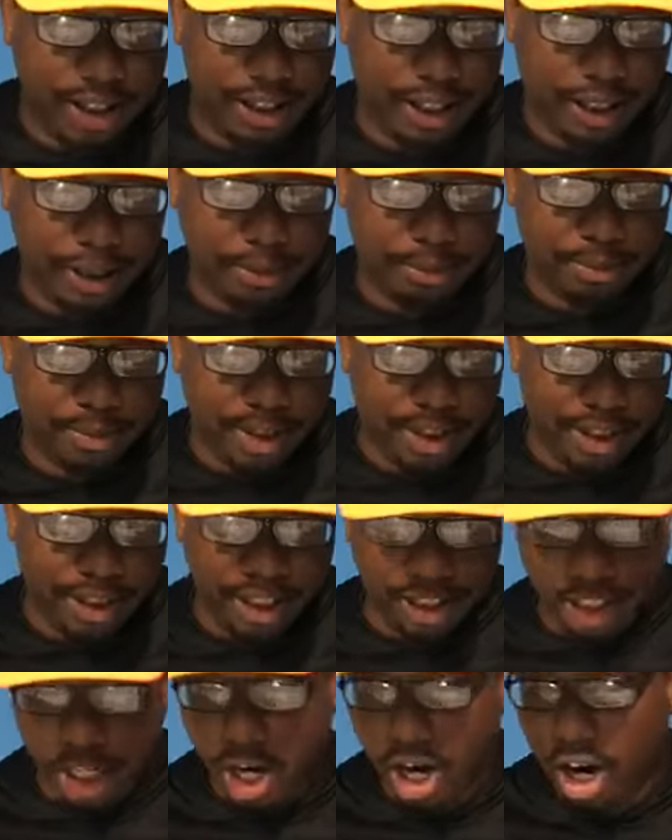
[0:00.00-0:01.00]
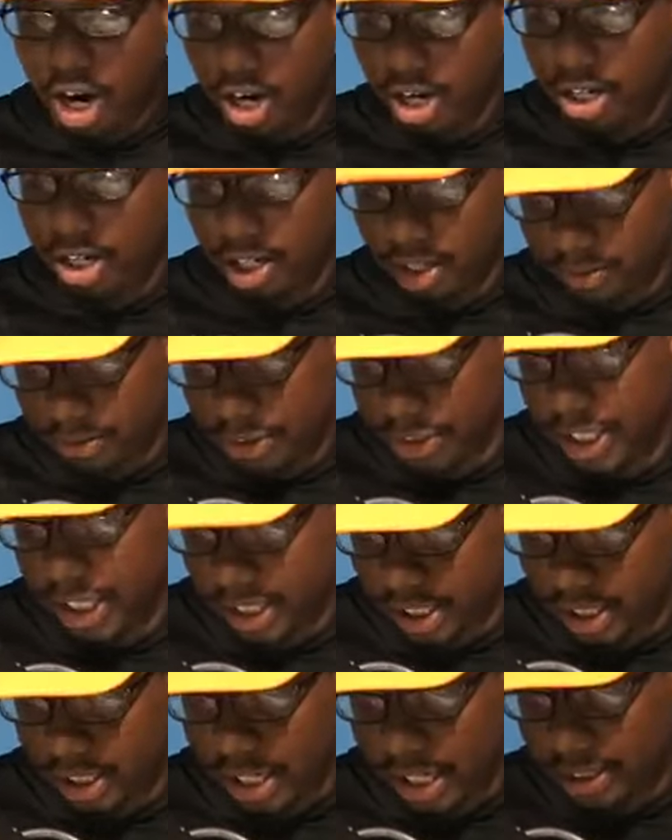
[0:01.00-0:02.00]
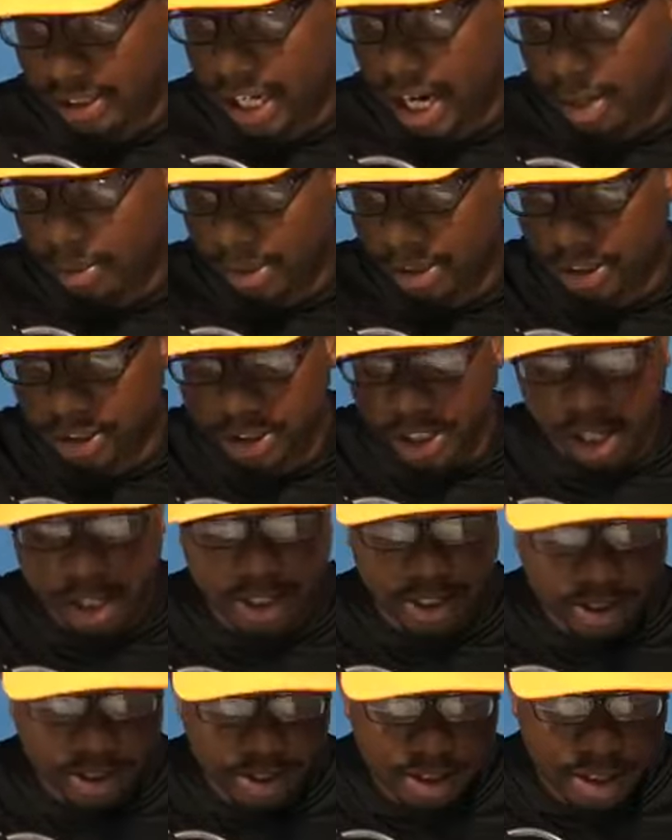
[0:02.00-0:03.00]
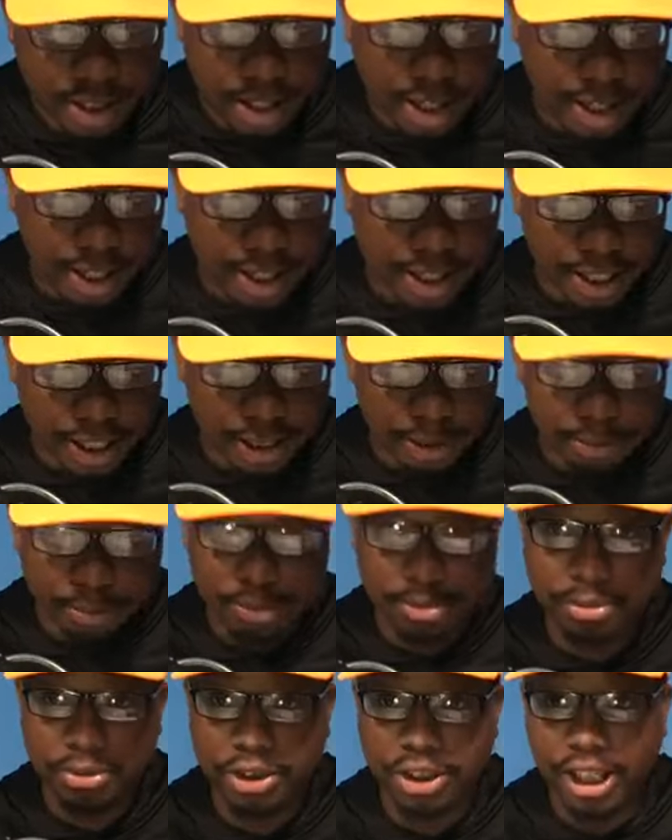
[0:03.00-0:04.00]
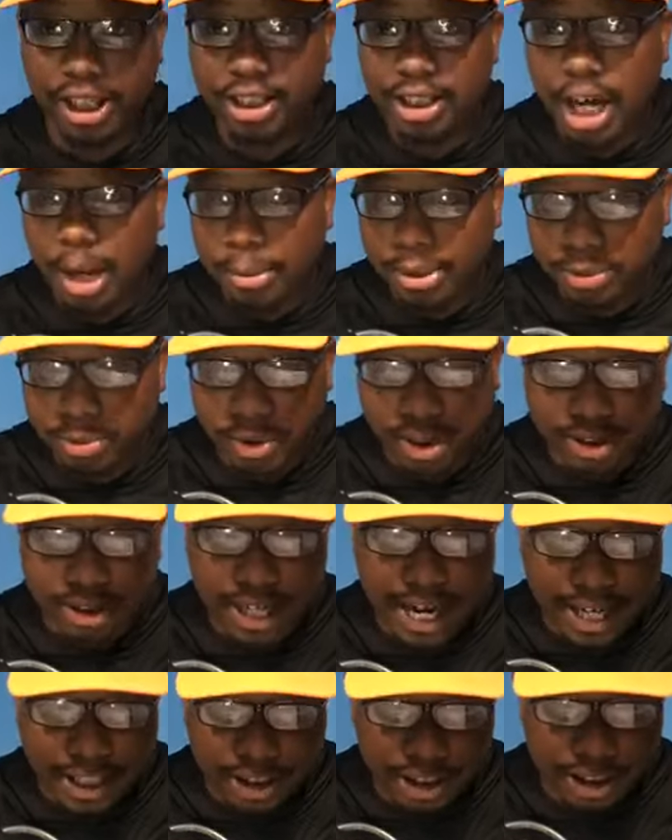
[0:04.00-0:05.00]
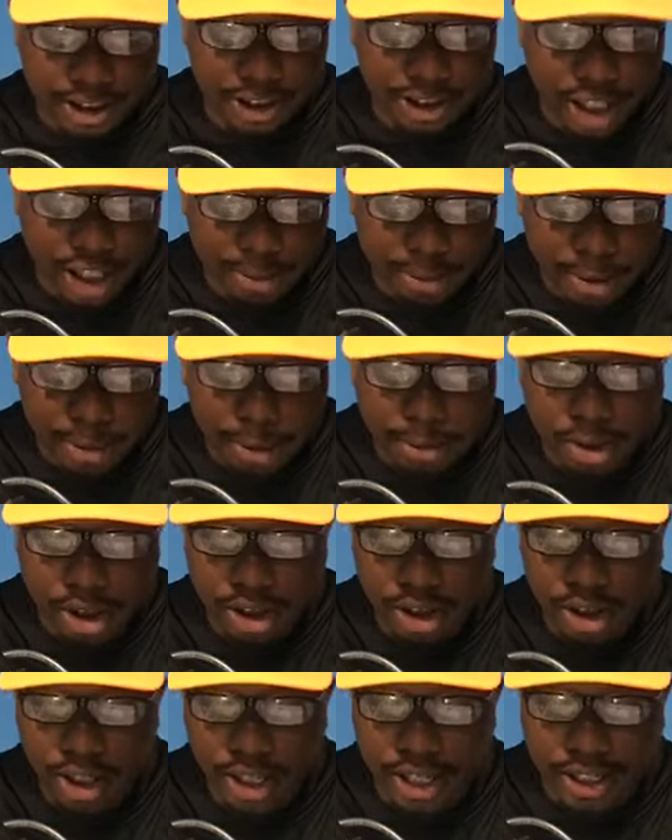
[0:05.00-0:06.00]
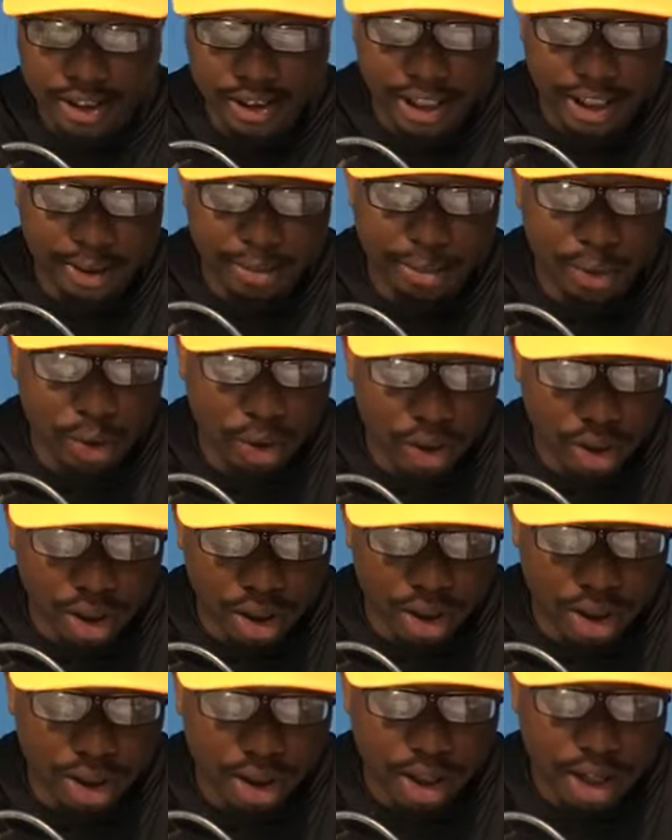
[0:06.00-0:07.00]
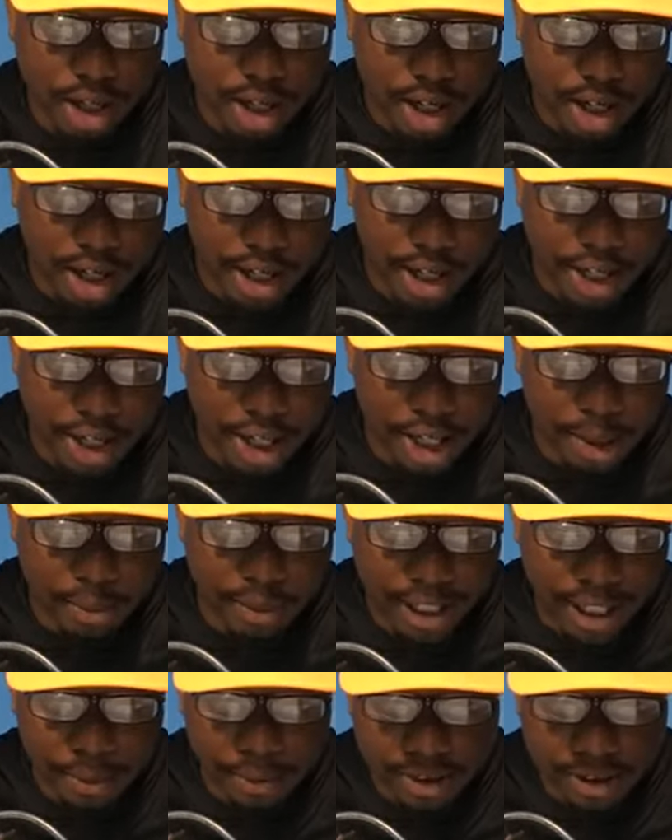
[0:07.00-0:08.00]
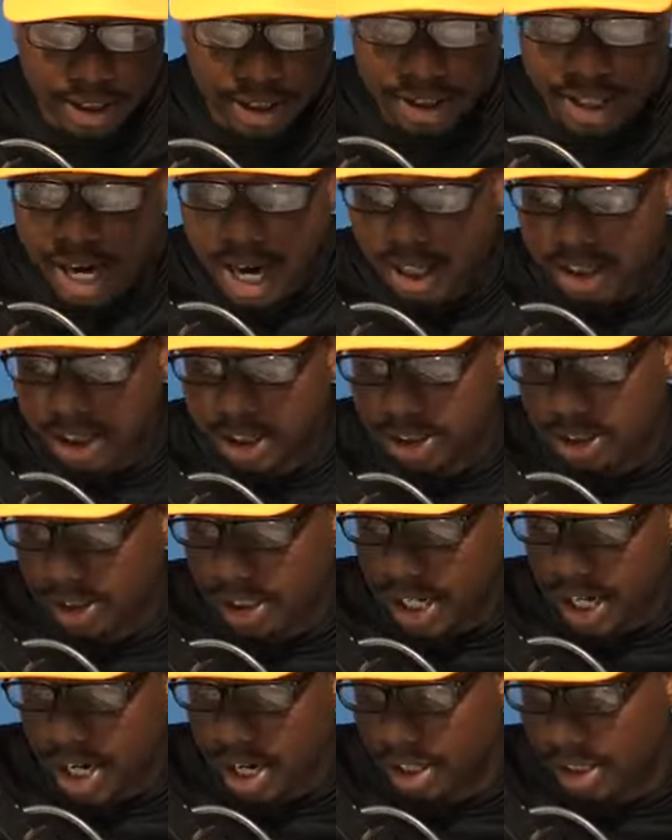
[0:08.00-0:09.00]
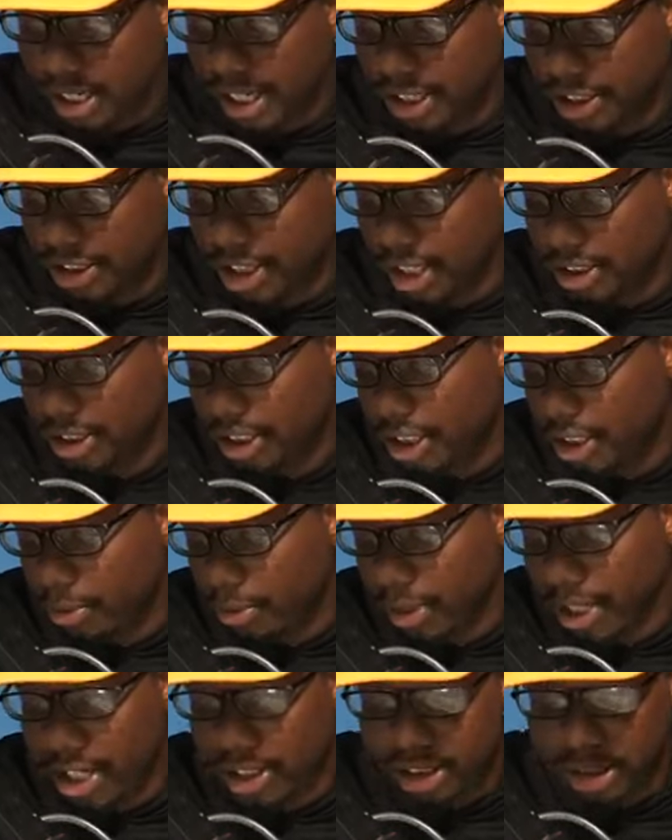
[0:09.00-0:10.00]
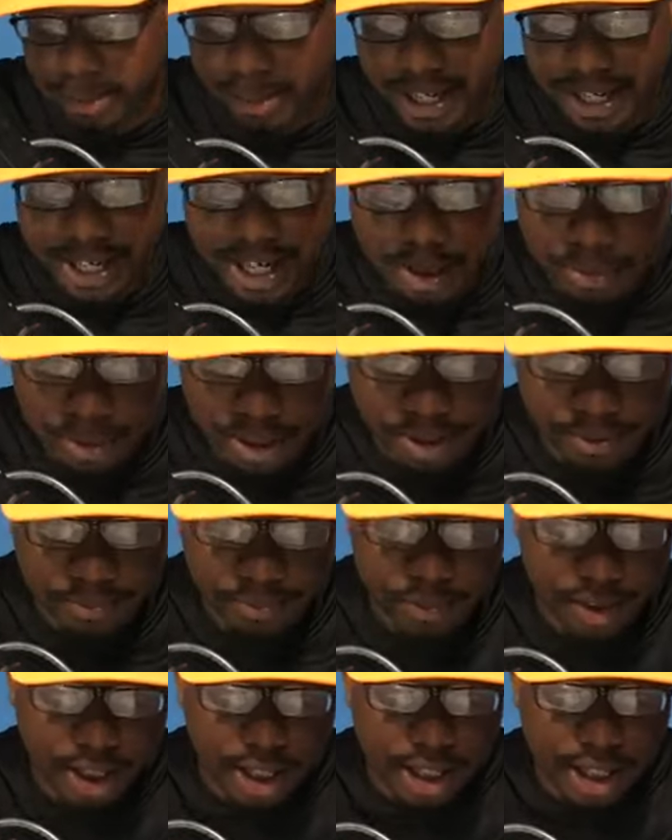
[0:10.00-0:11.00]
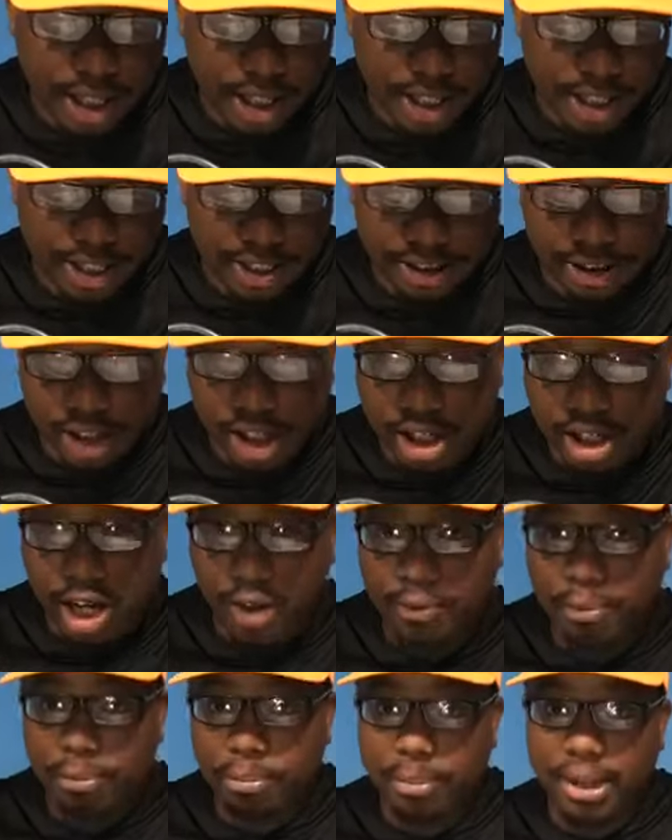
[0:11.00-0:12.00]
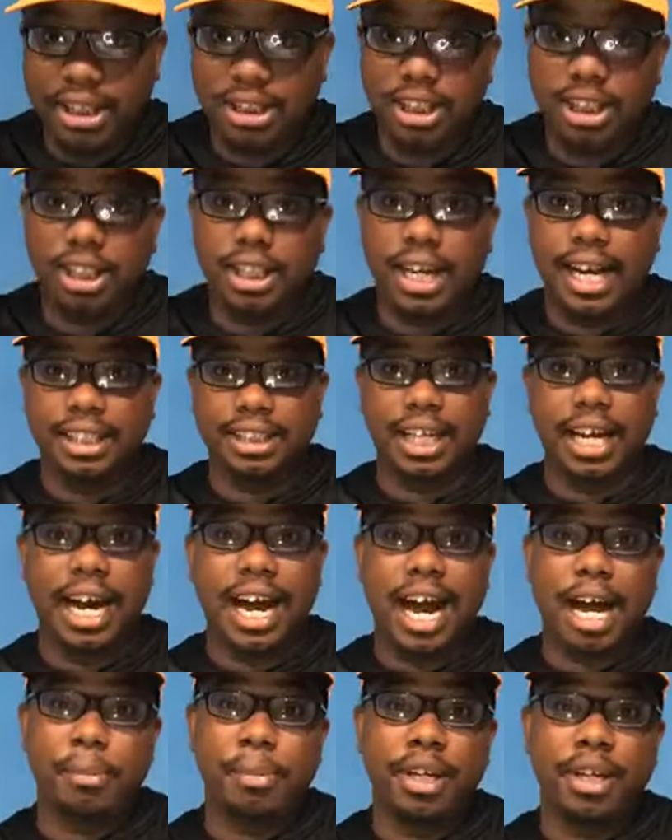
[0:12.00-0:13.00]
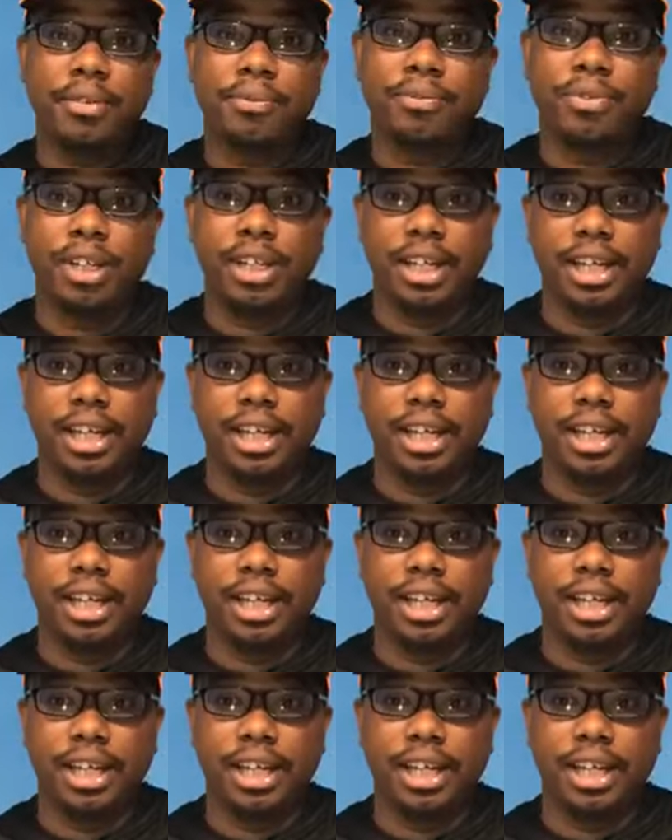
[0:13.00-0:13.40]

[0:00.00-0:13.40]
the art of jigging. That's how it started. Jiganomics was actually started by my brother AJ Moore. He was in college down at Johnson & Wales in Miami. It started off basically as a hobby,